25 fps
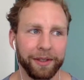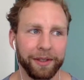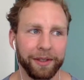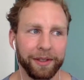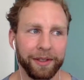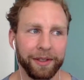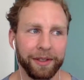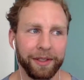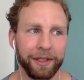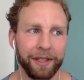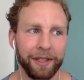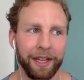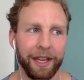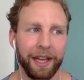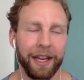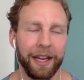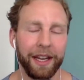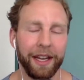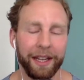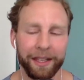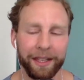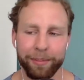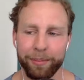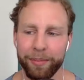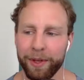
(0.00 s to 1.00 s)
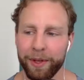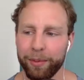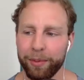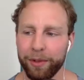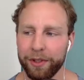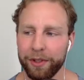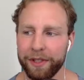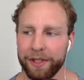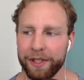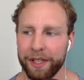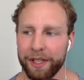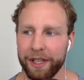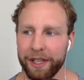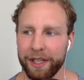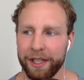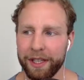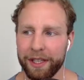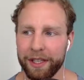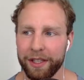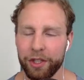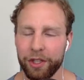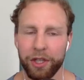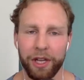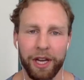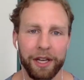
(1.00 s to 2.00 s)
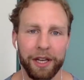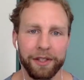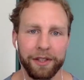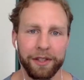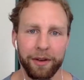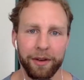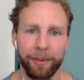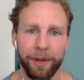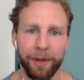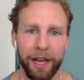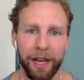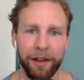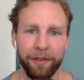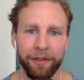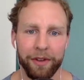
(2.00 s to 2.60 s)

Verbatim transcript: getting people to change their behavior in